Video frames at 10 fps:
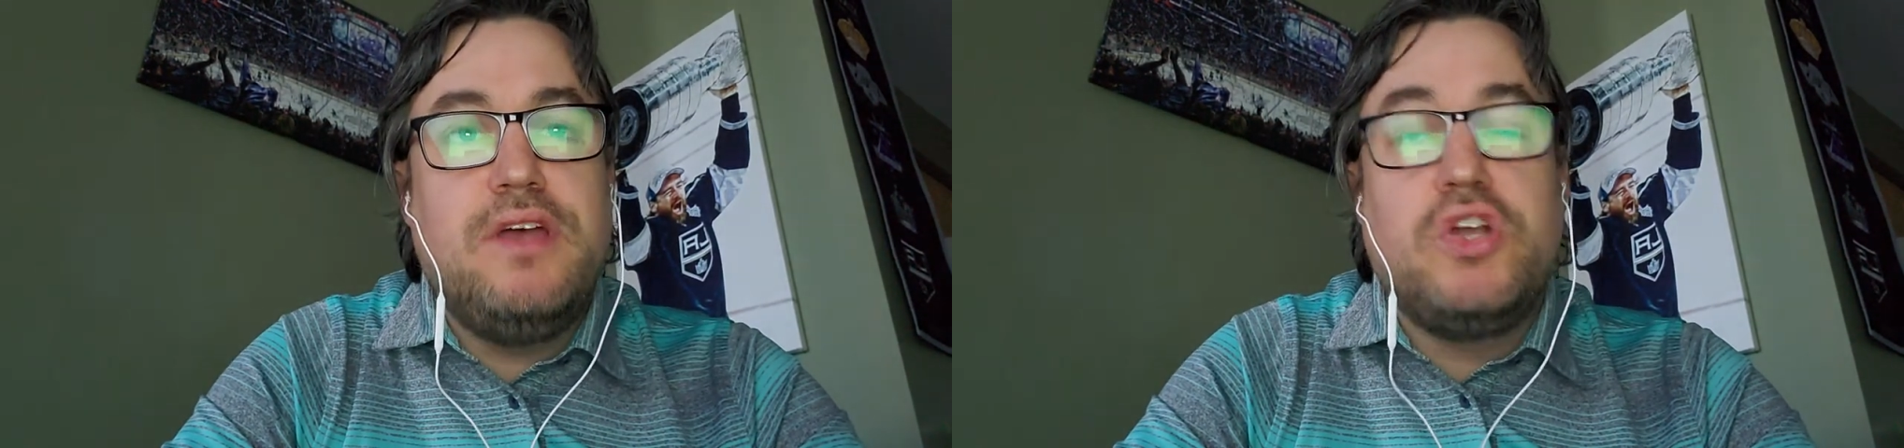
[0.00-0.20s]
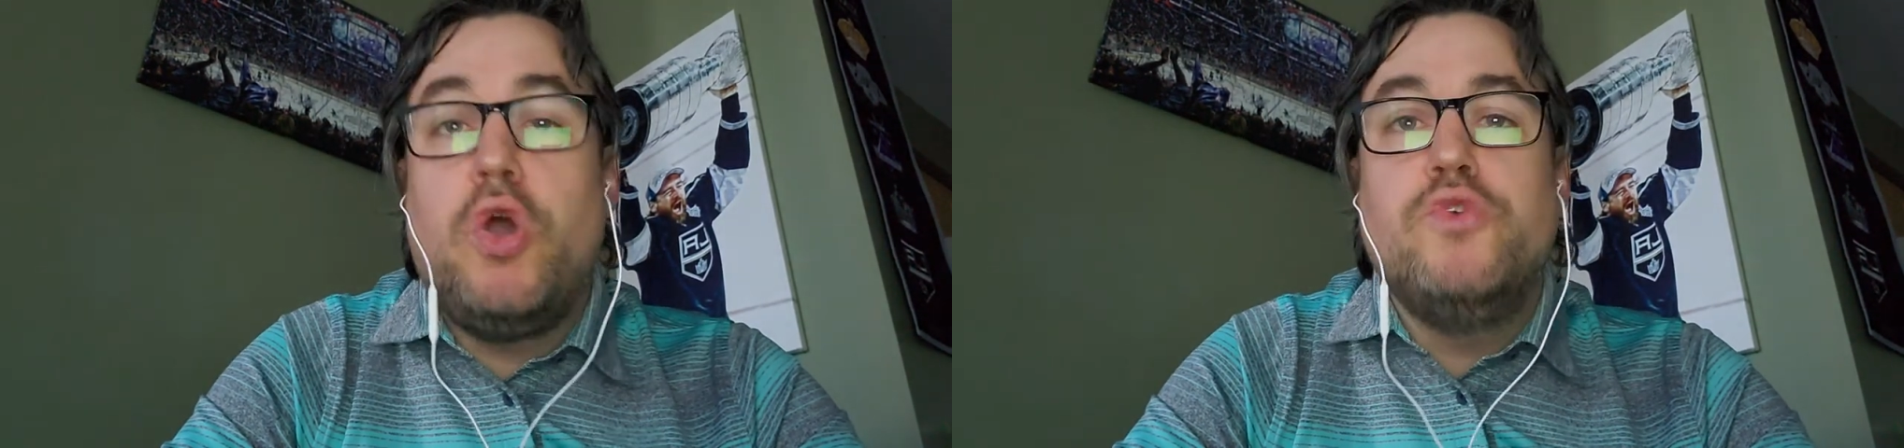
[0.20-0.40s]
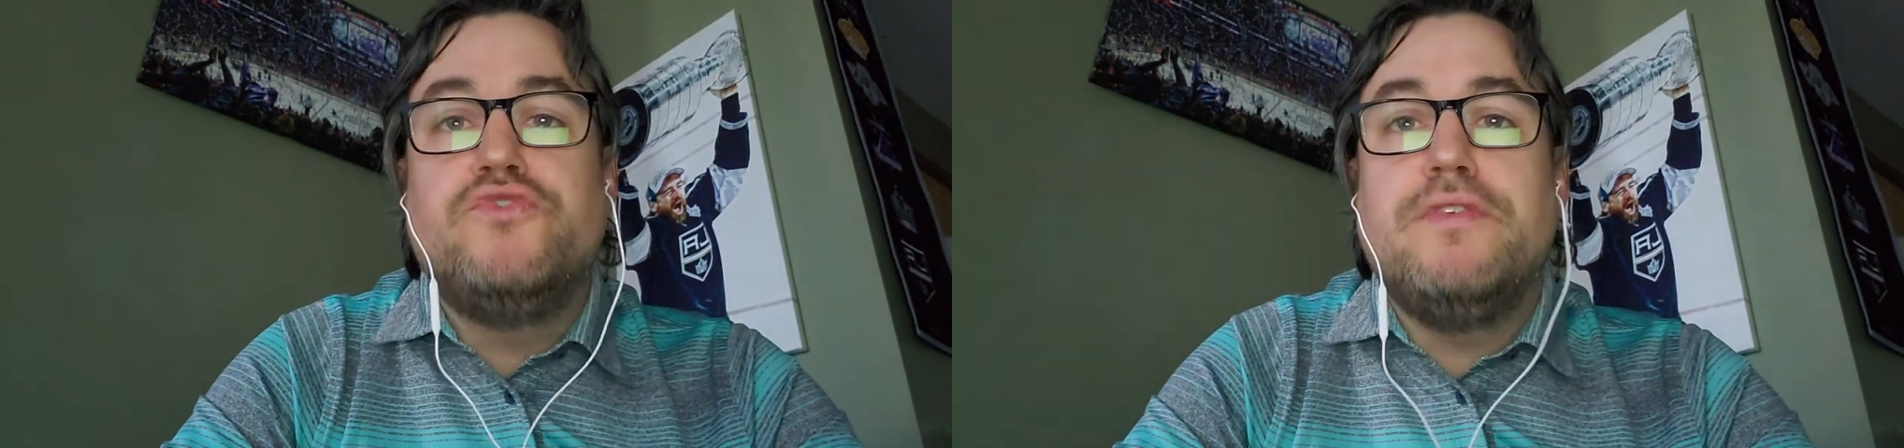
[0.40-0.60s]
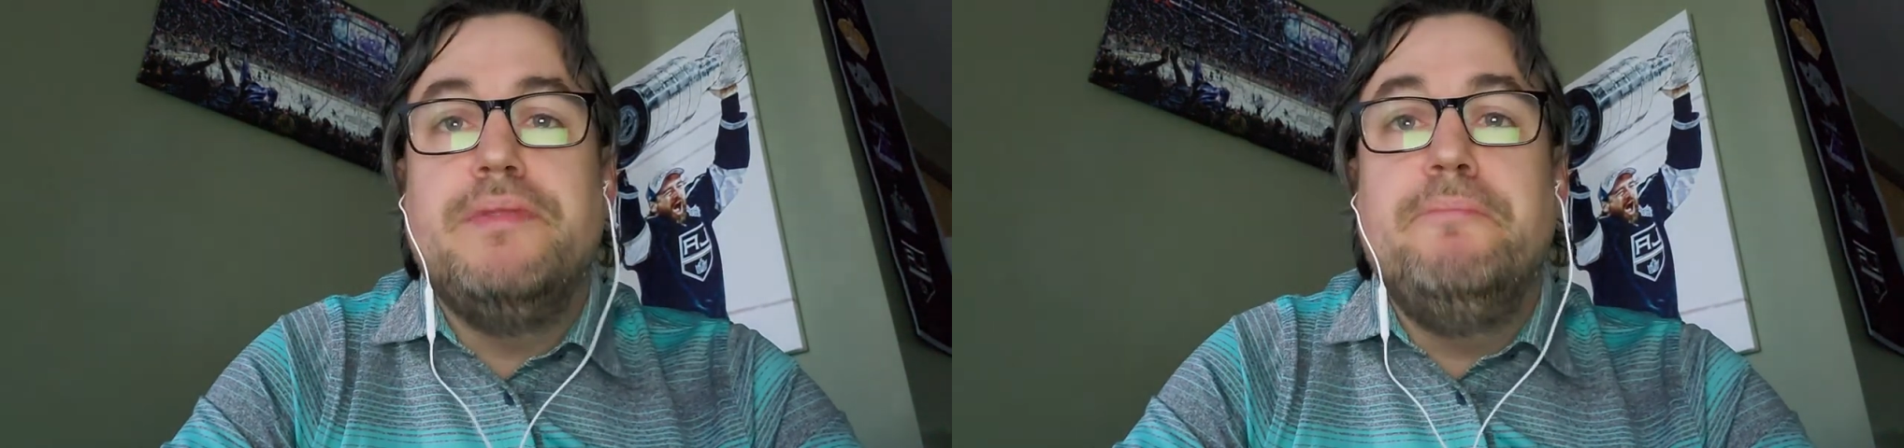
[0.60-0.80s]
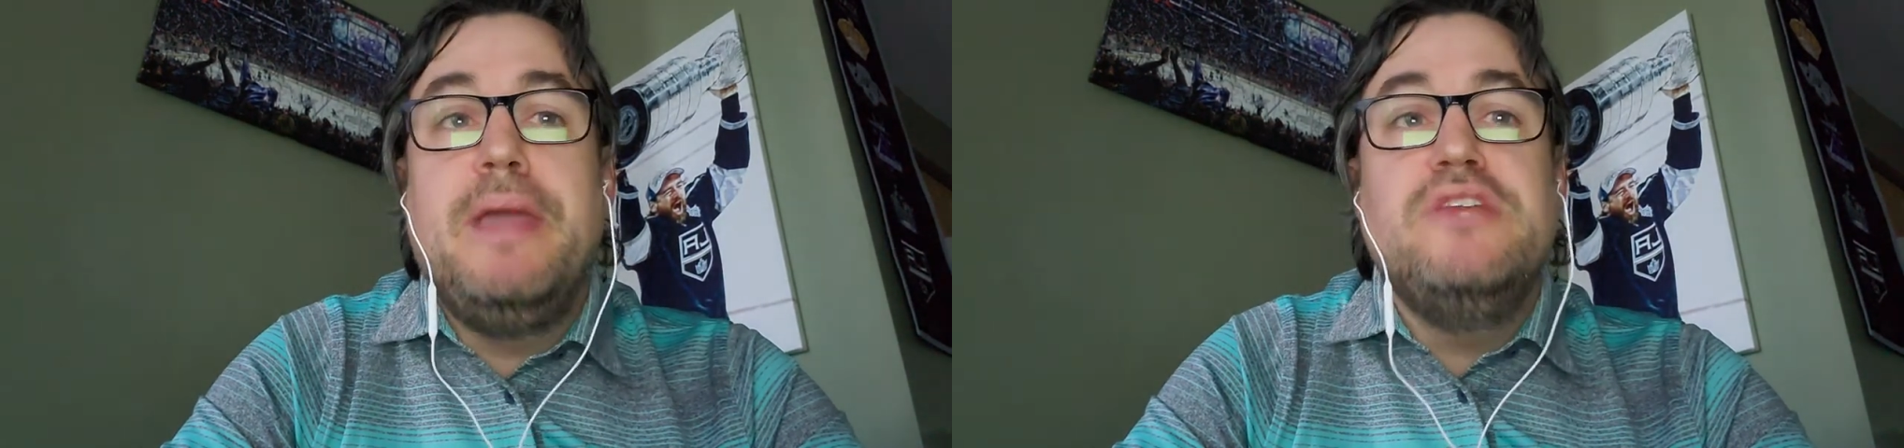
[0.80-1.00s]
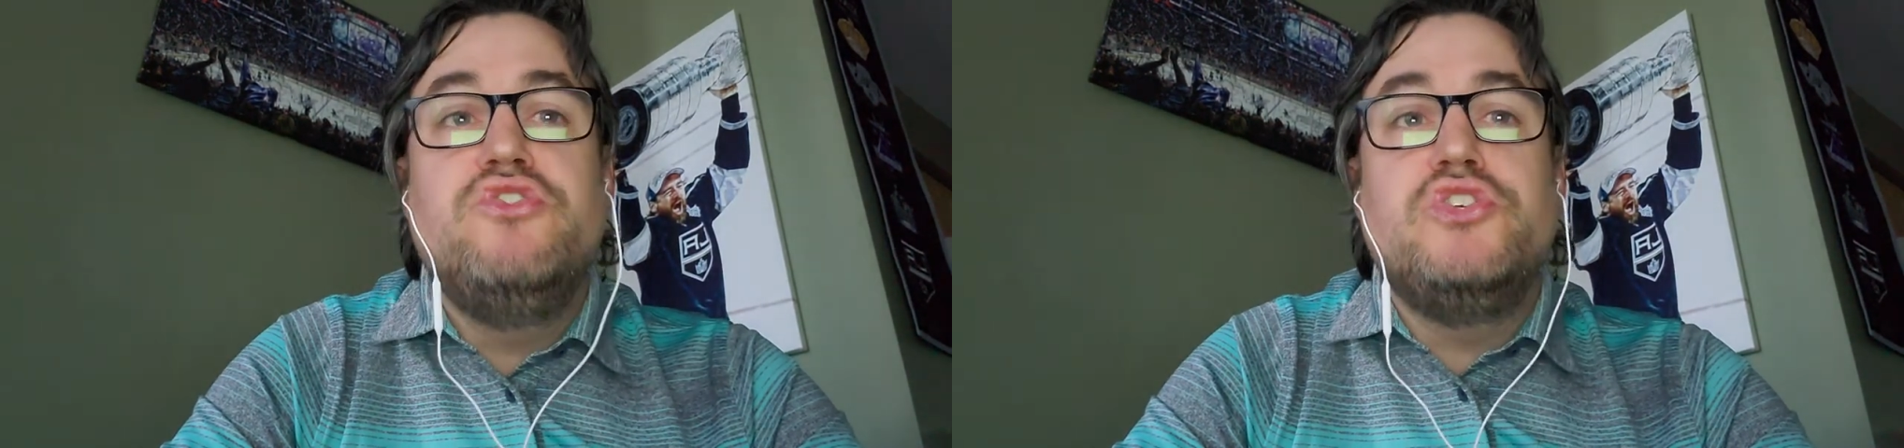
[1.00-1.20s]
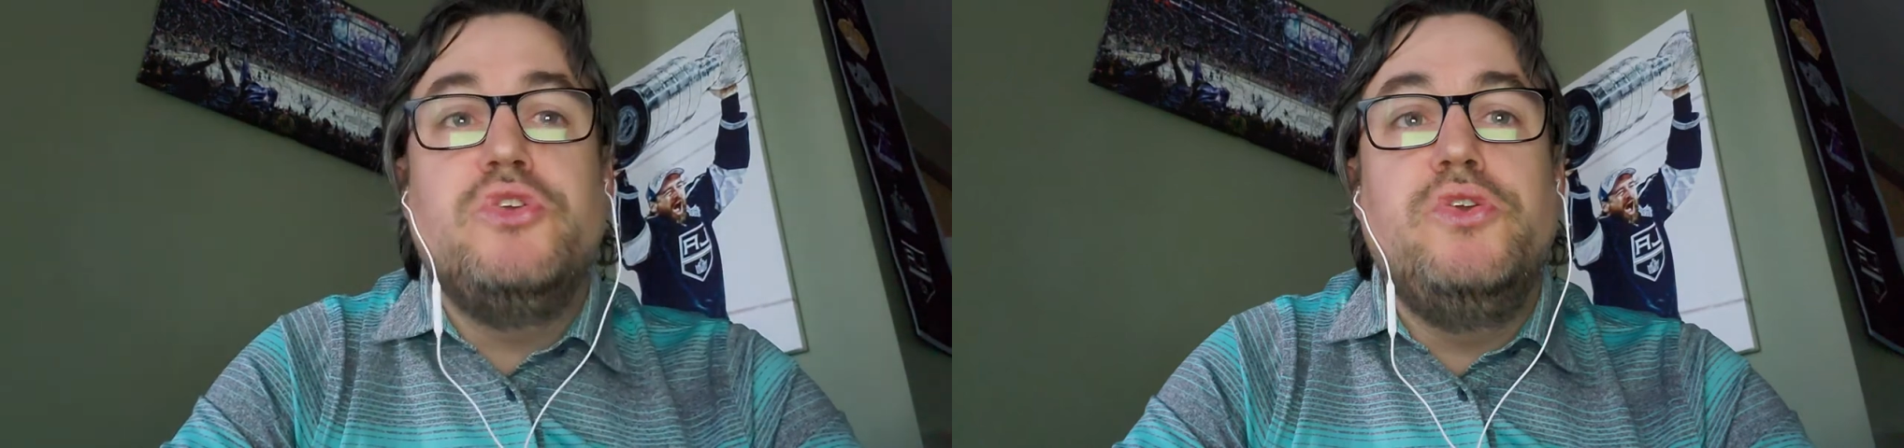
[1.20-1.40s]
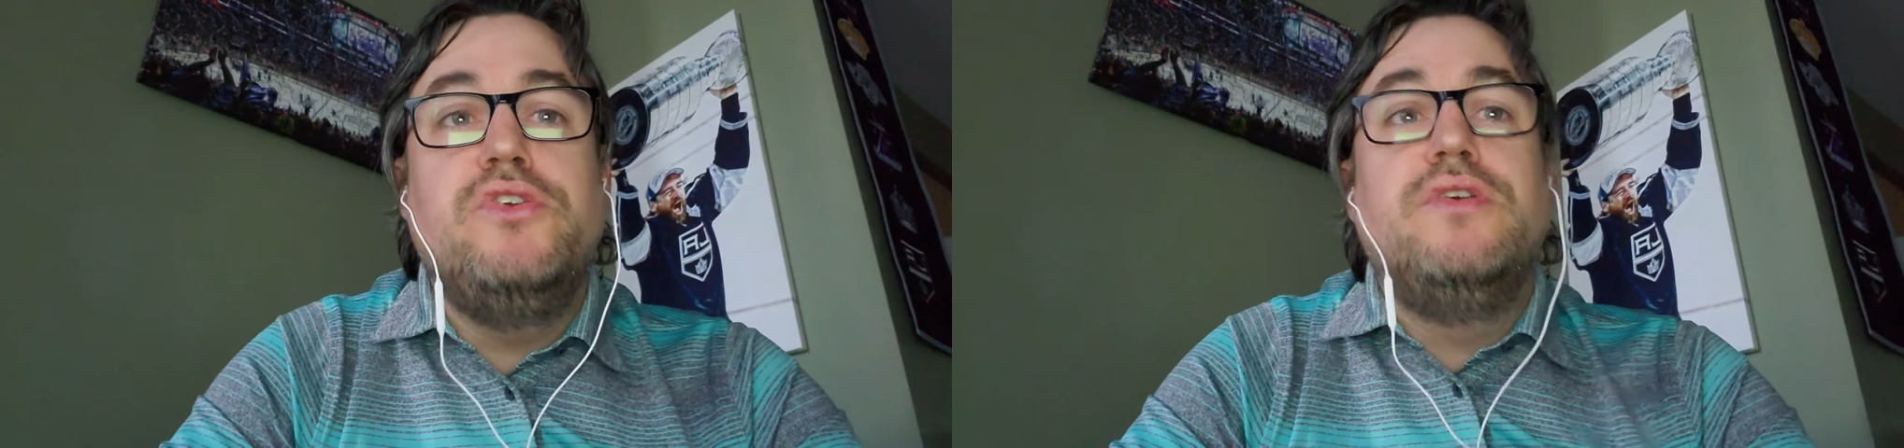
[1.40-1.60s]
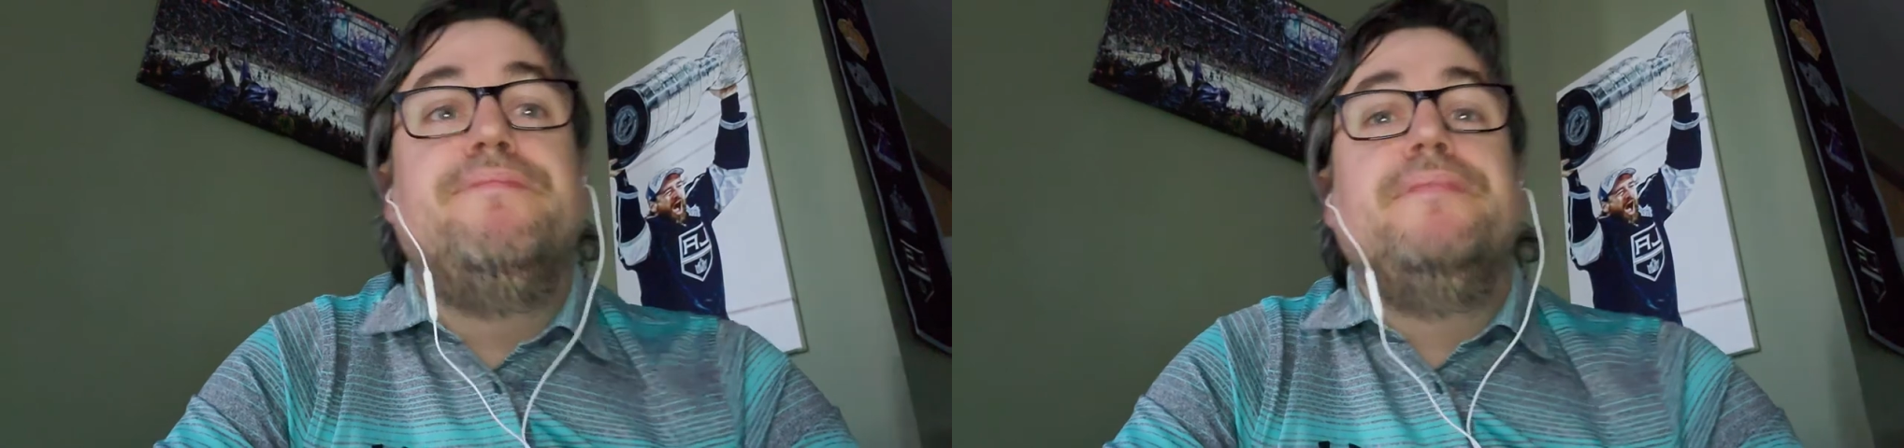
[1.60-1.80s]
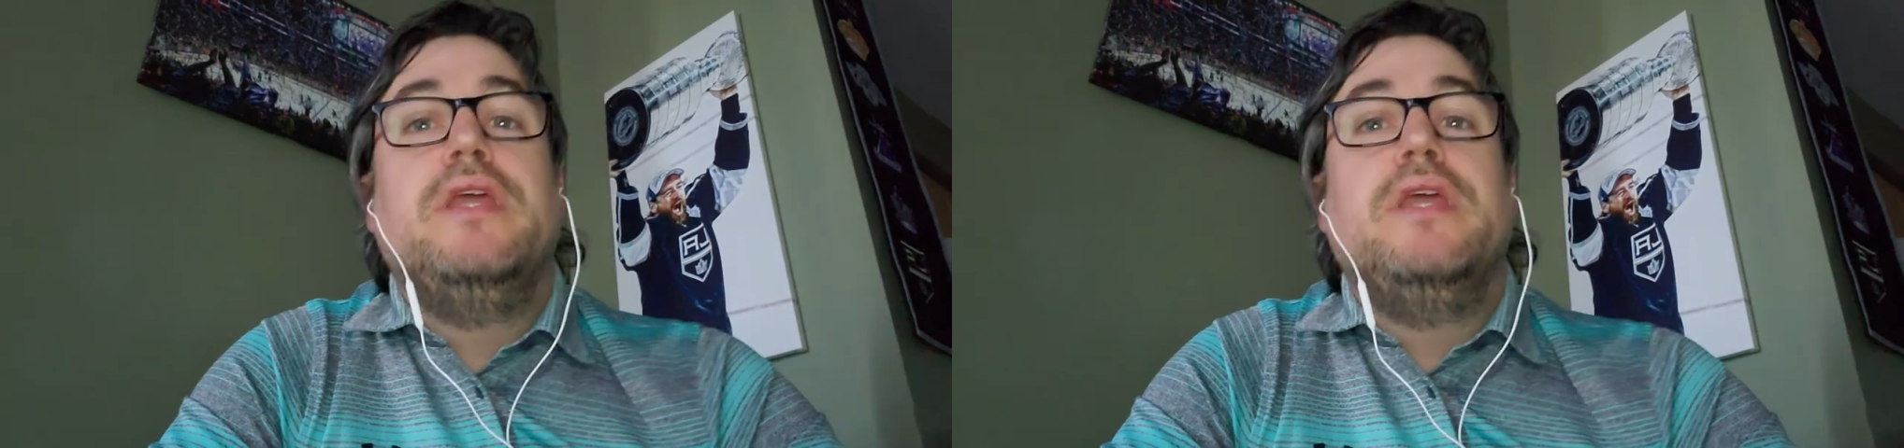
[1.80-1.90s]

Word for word: a coach from the major junior